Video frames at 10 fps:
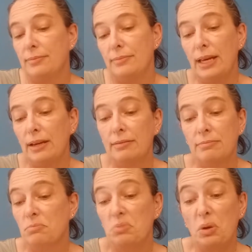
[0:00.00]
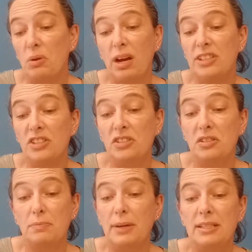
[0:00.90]
Yeah, so I just
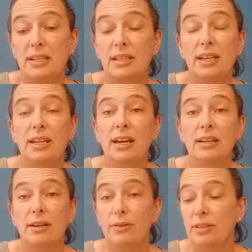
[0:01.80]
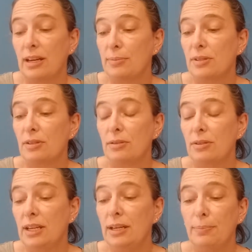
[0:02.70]
basically cut out an absolute
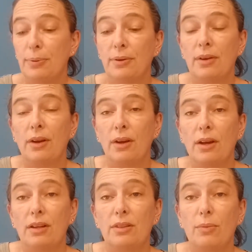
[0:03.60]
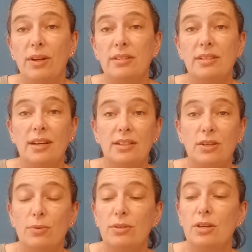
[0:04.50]
heap. The ones that I
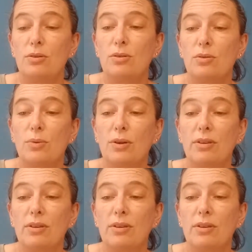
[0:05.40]
don't use will